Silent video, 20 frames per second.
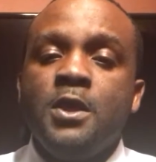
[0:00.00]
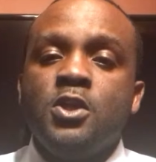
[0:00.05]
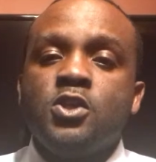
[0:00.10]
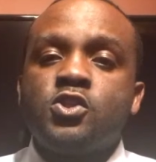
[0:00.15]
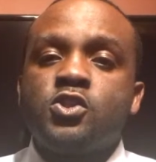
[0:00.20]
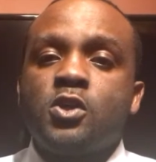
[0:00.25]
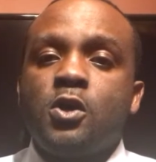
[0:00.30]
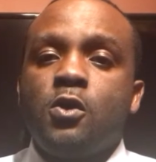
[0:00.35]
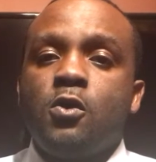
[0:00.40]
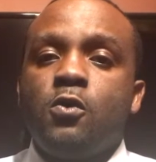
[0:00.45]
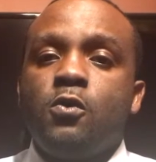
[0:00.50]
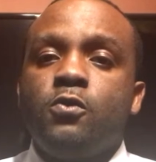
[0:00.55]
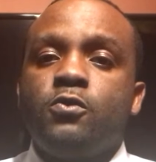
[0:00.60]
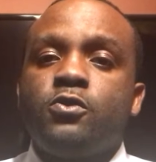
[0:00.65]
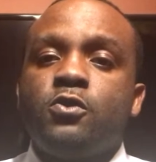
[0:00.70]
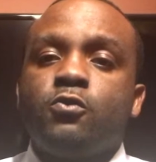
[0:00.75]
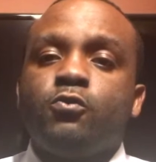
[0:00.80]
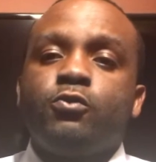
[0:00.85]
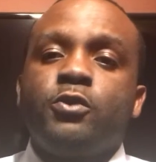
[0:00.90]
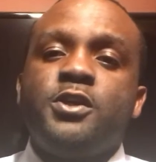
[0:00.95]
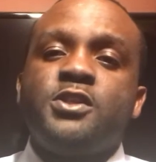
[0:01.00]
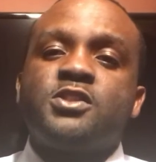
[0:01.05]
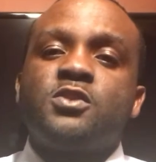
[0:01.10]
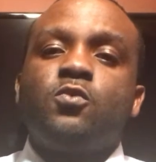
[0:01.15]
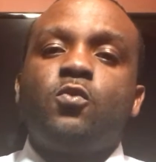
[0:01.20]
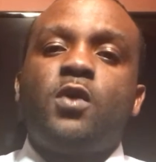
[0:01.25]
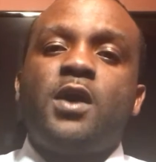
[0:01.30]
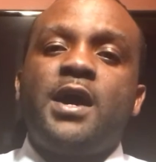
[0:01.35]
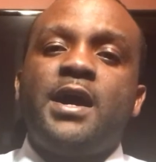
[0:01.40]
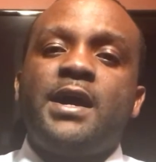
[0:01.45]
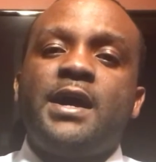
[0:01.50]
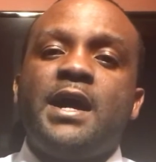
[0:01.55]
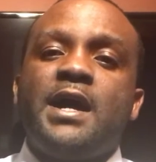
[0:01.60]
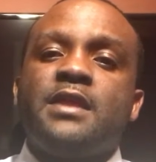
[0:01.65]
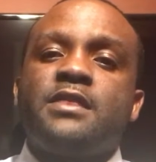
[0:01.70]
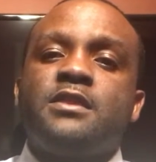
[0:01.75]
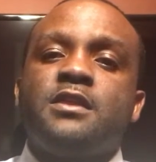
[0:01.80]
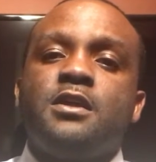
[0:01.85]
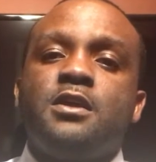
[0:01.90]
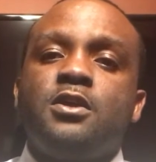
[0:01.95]
So the reason why I
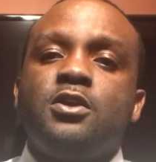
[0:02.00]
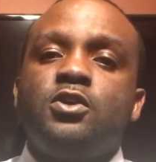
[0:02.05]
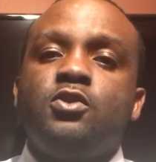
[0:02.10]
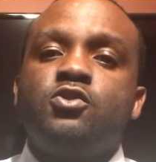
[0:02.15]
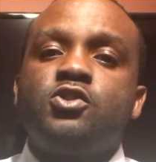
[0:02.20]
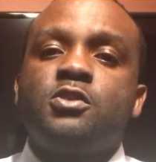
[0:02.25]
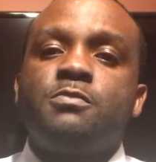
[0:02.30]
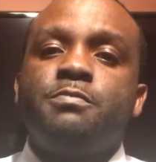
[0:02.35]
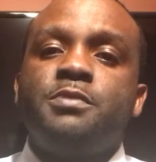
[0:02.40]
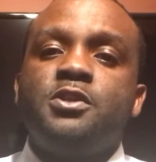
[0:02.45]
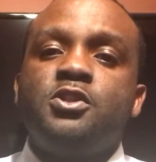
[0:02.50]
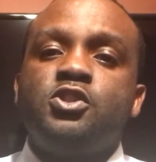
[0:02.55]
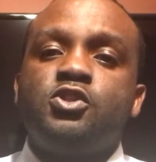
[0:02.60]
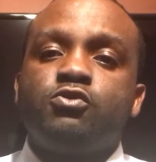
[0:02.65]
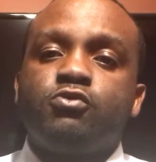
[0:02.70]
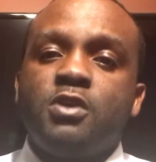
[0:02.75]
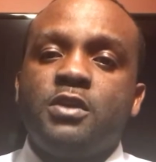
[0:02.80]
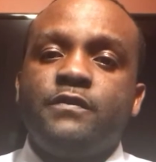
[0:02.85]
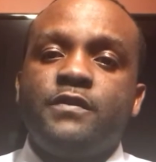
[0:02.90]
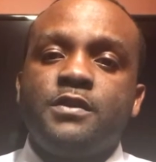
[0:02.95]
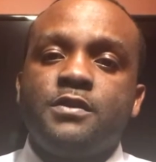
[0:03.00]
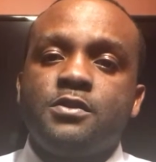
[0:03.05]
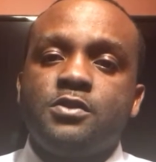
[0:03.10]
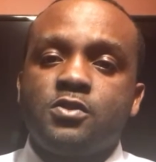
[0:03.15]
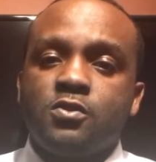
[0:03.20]
think you should be driven